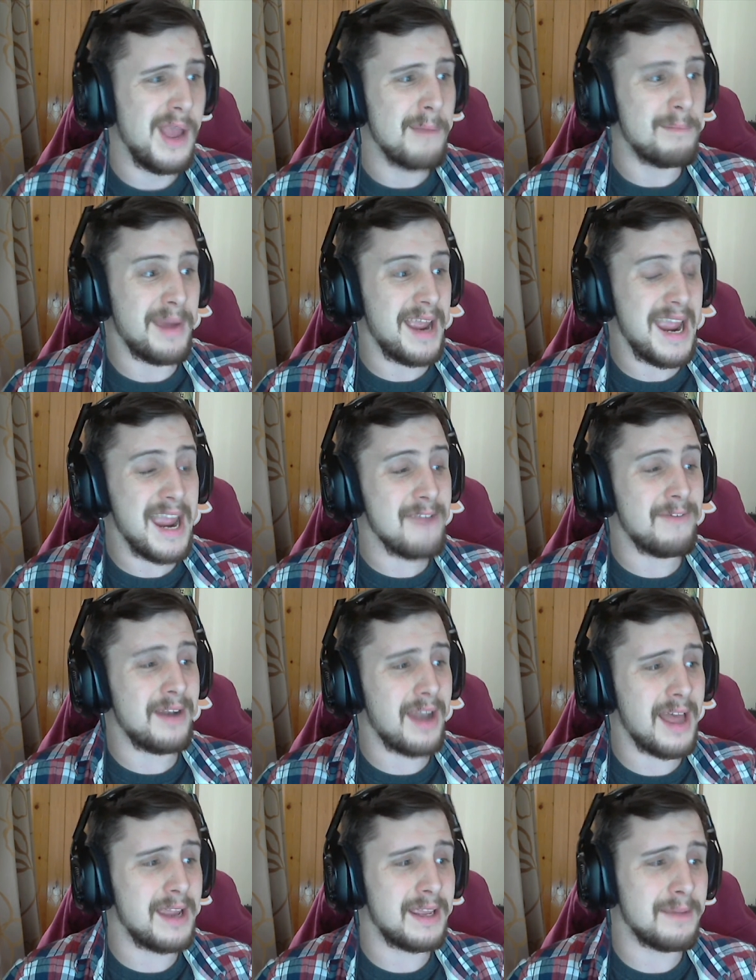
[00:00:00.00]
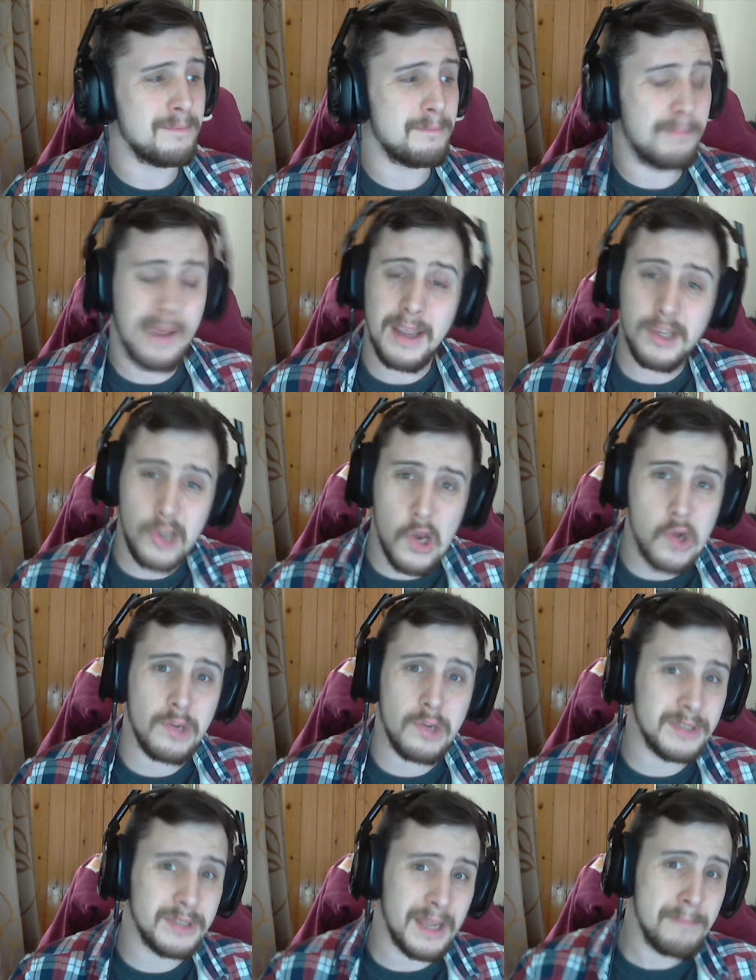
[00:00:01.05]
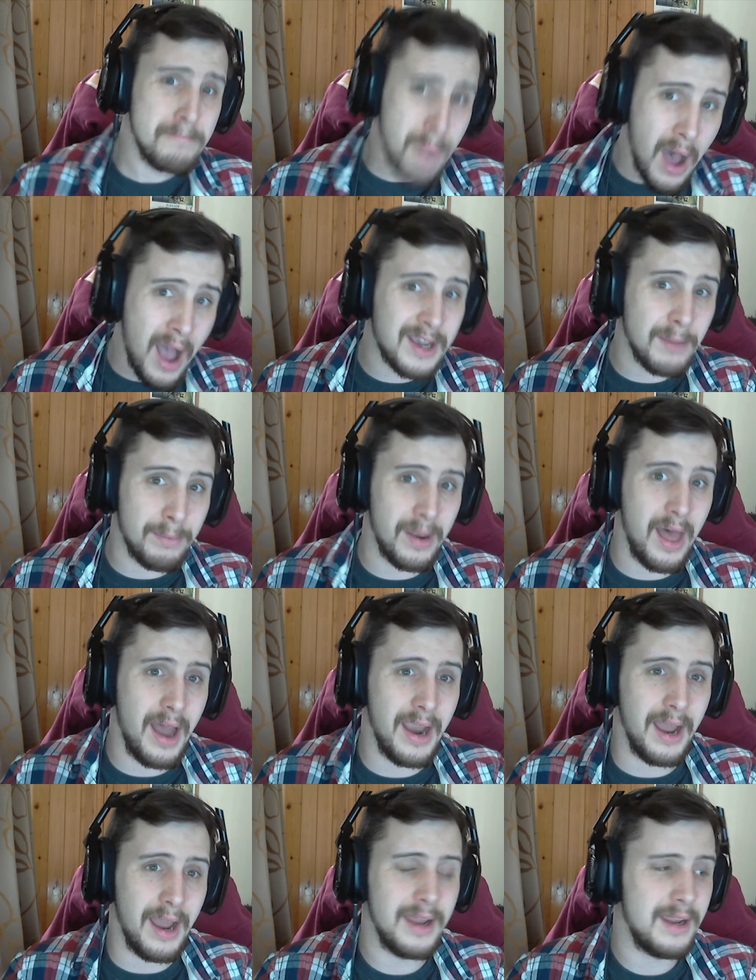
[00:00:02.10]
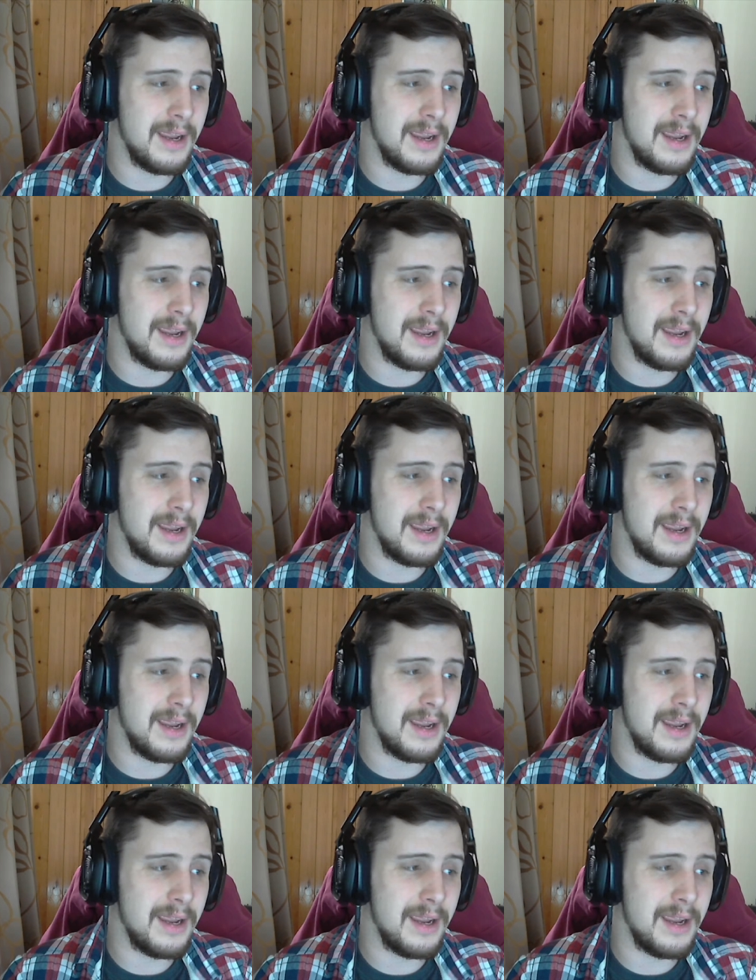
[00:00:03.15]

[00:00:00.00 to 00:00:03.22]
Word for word: But even like big YouTubers like Markiplier,